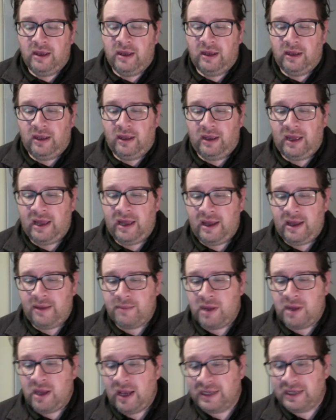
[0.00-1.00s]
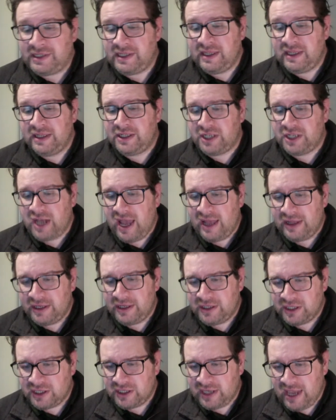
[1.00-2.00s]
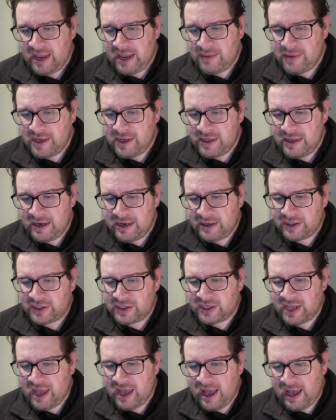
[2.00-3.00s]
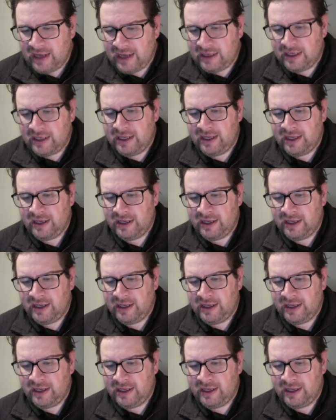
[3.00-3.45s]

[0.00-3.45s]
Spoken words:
I see the chat that just came in there, Scott.